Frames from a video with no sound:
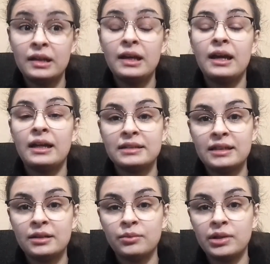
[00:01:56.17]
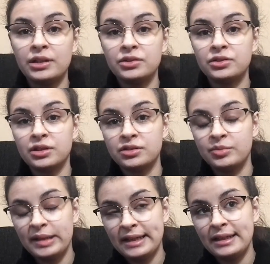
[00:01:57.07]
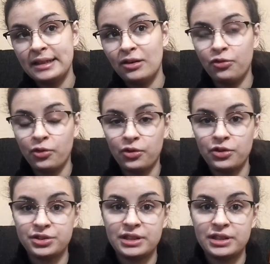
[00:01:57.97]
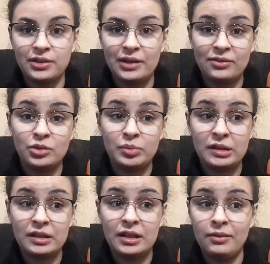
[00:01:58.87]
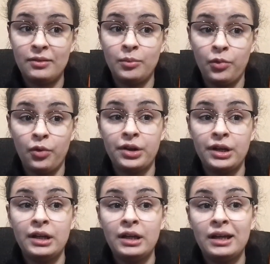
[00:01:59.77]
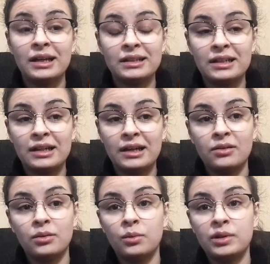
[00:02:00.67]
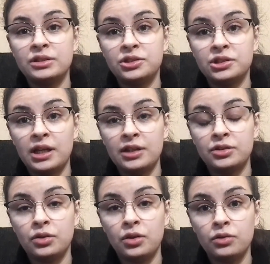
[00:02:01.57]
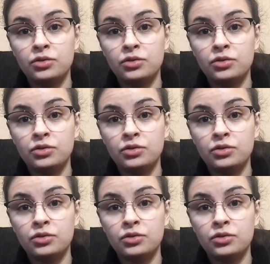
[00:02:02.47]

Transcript: And then when you start to panic, of course, then you have to pee even more. And then I always just had to go to